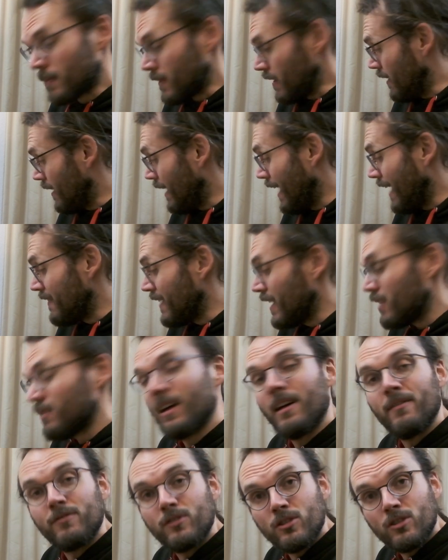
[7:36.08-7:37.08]
and then you
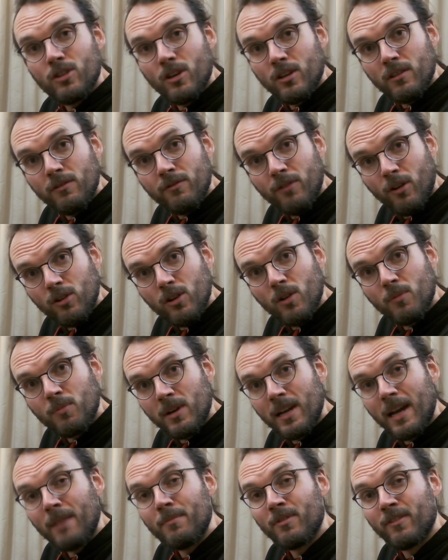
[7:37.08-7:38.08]
have to turn the phono
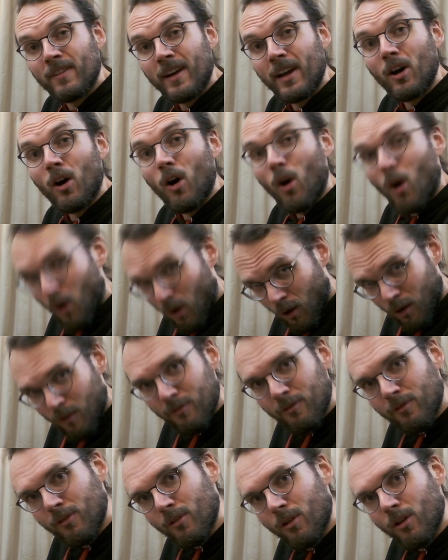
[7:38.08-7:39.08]
preamplifier
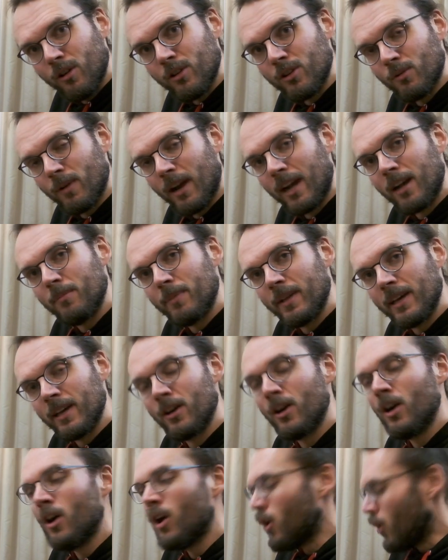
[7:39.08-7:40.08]
off on your record player,